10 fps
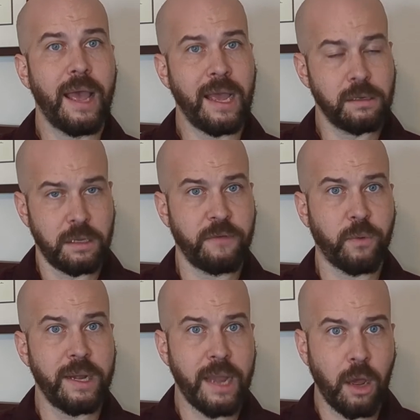And
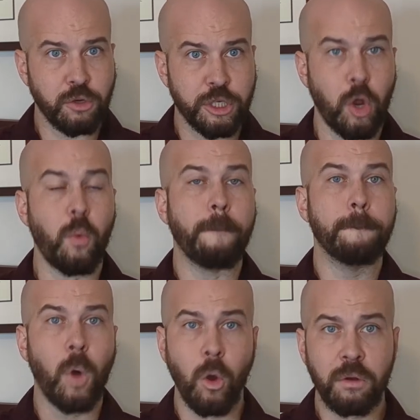if we now show
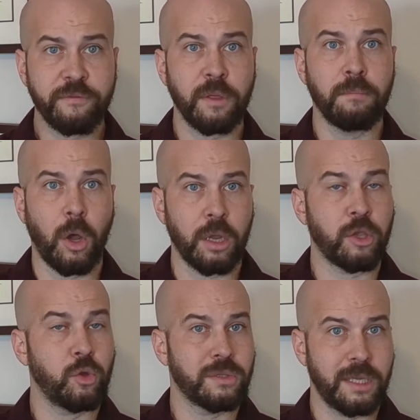more of the
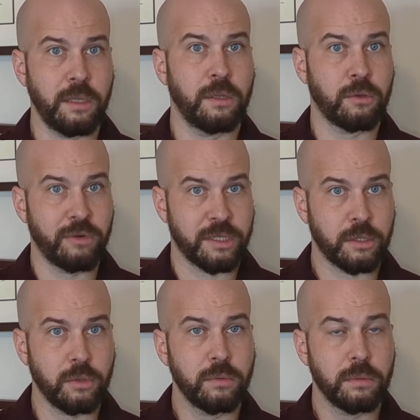molecules in the
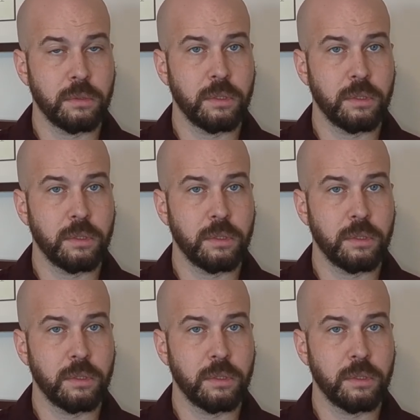crystal,